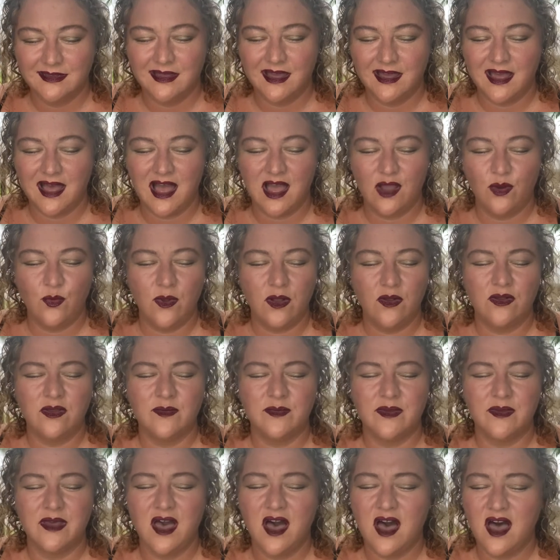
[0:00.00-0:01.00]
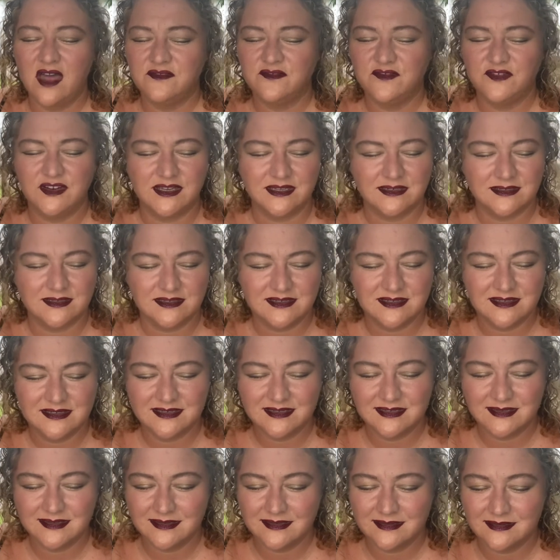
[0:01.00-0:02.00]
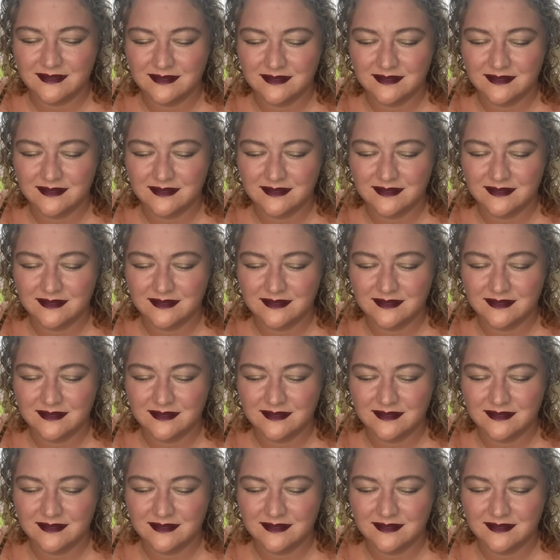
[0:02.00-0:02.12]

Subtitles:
I welcome confidence.